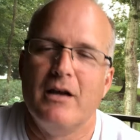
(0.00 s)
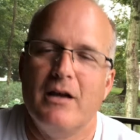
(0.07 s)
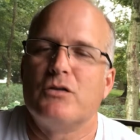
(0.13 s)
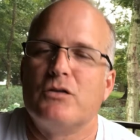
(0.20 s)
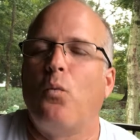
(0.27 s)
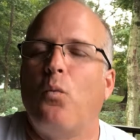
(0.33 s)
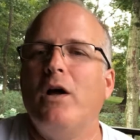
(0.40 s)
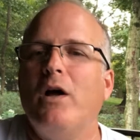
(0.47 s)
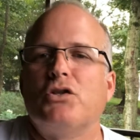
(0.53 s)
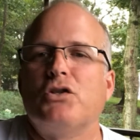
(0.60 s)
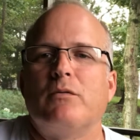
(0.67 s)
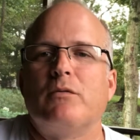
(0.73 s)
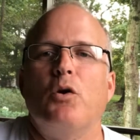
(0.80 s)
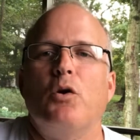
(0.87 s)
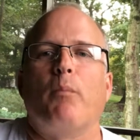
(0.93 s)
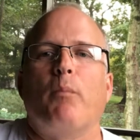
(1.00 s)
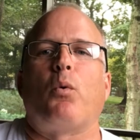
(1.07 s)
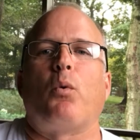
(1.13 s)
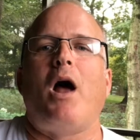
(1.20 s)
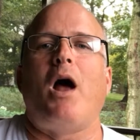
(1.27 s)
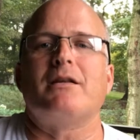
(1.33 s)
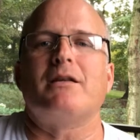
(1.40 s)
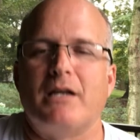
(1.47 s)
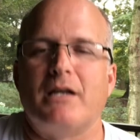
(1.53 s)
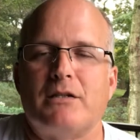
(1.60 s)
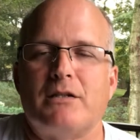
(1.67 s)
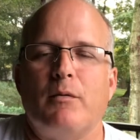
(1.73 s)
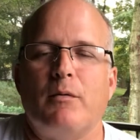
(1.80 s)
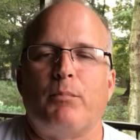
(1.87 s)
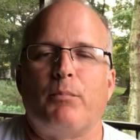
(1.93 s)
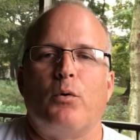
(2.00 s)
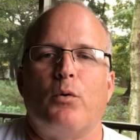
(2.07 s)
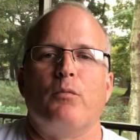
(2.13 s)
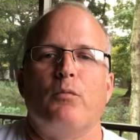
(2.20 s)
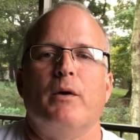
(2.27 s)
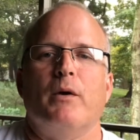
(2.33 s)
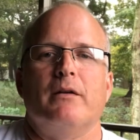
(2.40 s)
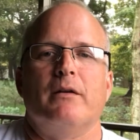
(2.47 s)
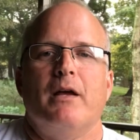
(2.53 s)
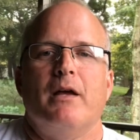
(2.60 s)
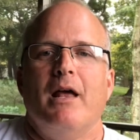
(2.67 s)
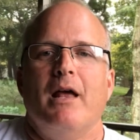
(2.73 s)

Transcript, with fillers: So, what's your process of improvement?